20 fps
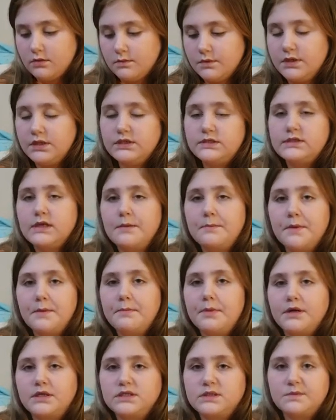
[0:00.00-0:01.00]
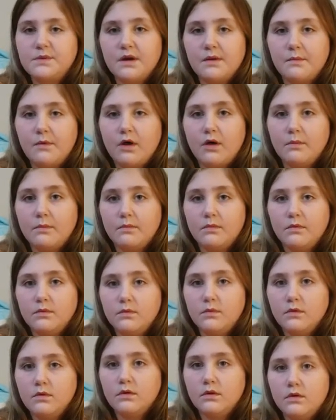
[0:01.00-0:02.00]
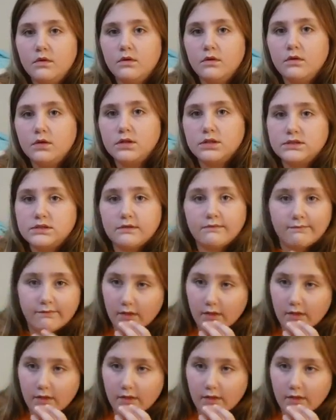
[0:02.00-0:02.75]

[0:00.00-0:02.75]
I need to get my bug spray, mom. I know. Cause the